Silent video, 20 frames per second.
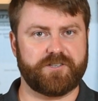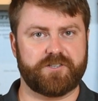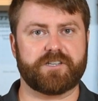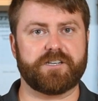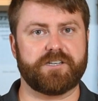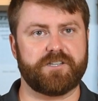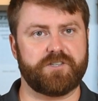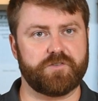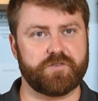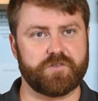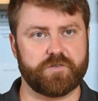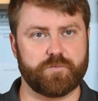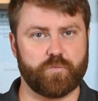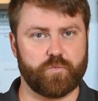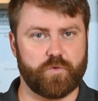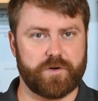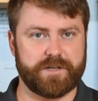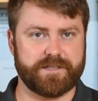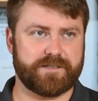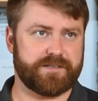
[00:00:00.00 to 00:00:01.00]
just going to use
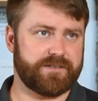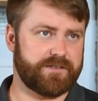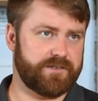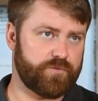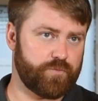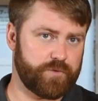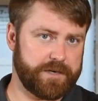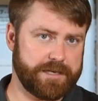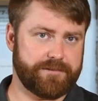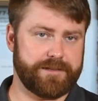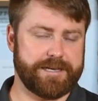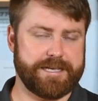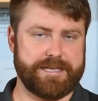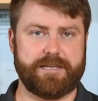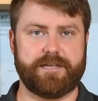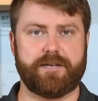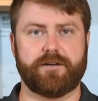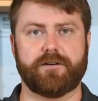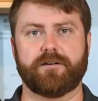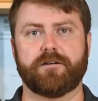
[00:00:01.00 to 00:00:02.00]
them once. This ring light
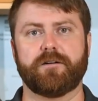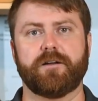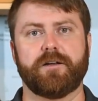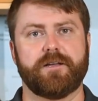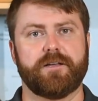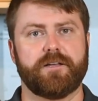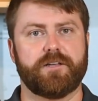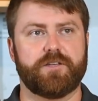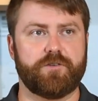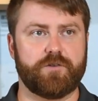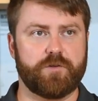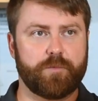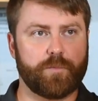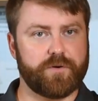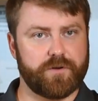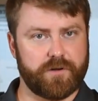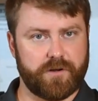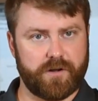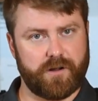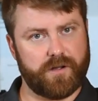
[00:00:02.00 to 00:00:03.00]
here, you could
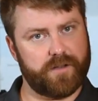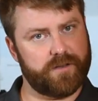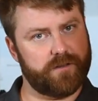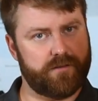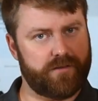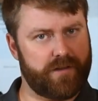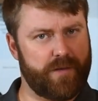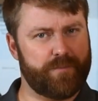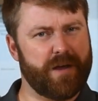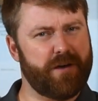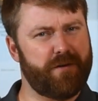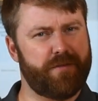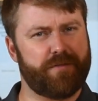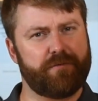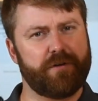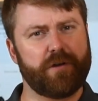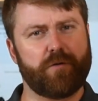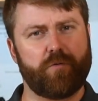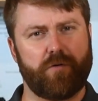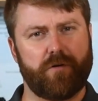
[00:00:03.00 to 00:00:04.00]
put it on about
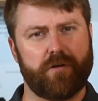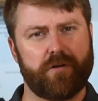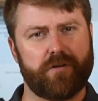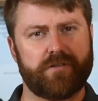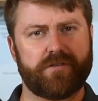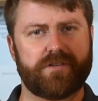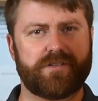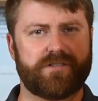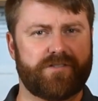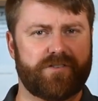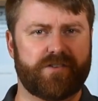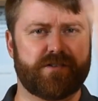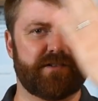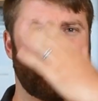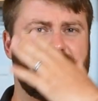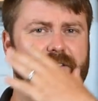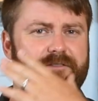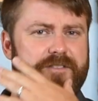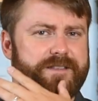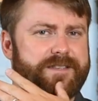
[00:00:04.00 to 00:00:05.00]
3/4
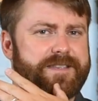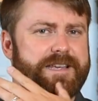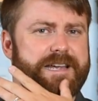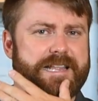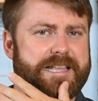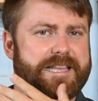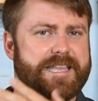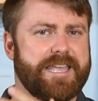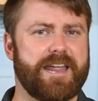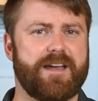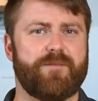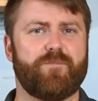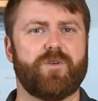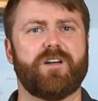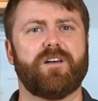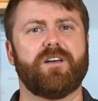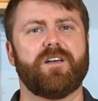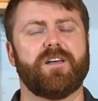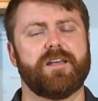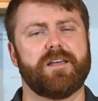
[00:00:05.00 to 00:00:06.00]
just off the side of the
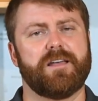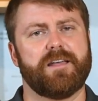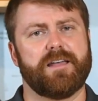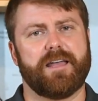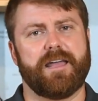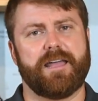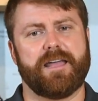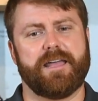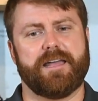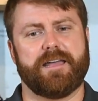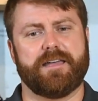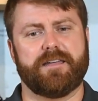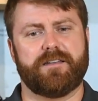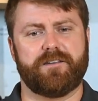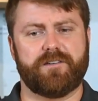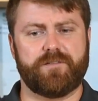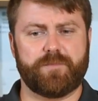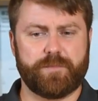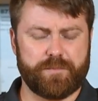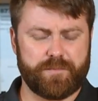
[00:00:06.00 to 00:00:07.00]
camera
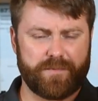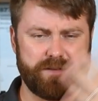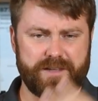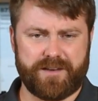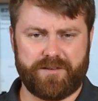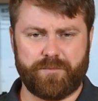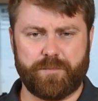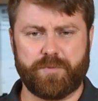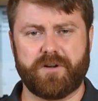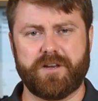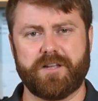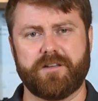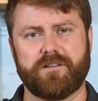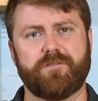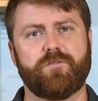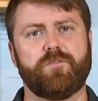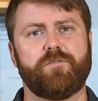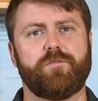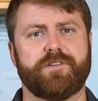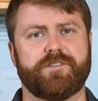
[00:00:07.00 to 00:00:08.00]
and get a pretty
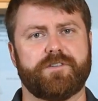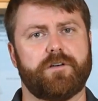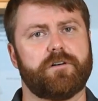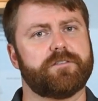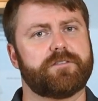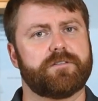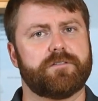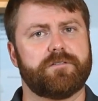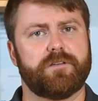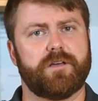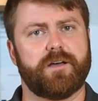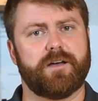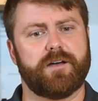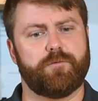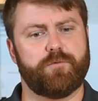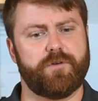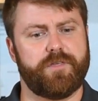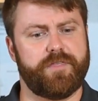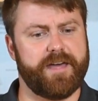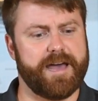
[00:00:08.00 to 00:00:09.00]
good result
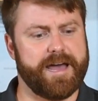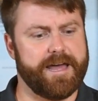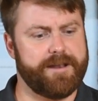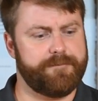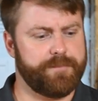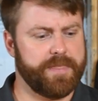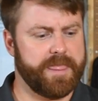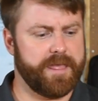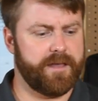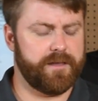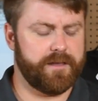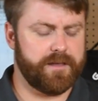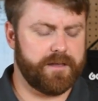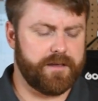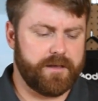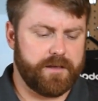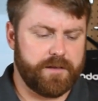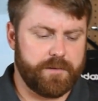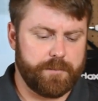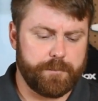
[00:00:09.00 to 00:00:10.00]
with that.
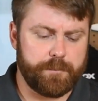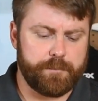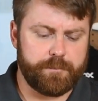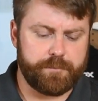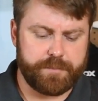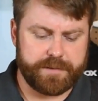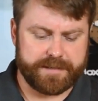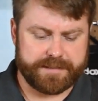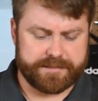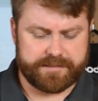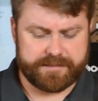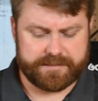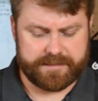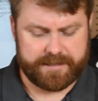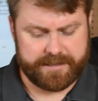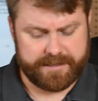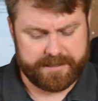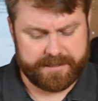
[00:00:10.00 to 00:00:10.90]
But